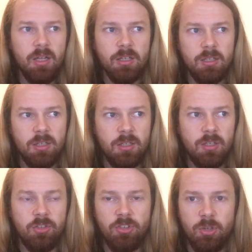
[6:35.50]

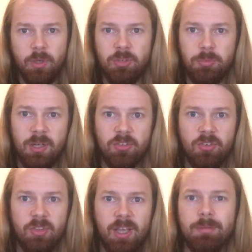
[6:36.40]
So the way to practice
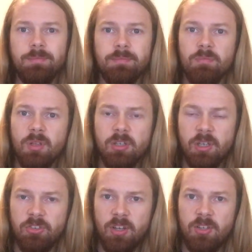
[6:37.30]
that, you're
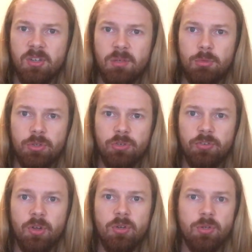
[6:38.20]
going to set a timer on your
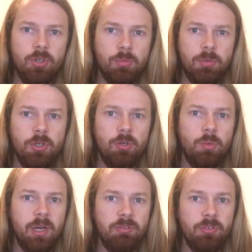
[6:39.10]
phone or your computer or
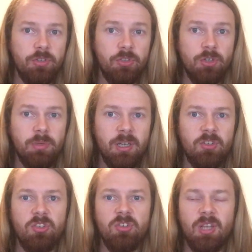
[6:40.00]
whatever for 2
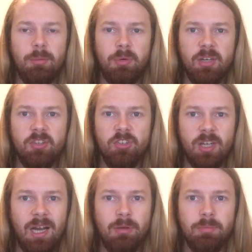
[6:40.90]
minutes and practice your
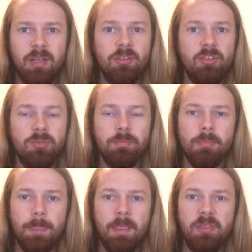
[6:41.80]
clown bends.
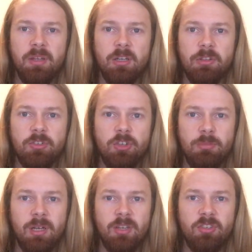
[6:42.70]
Then another 2
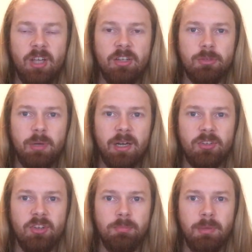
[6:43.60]
minutes and you'll
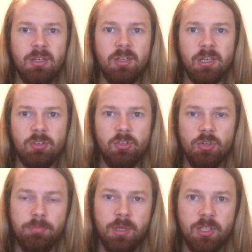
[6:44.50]
practice bending
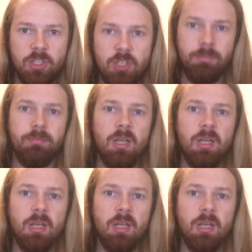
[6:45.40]
to pitch.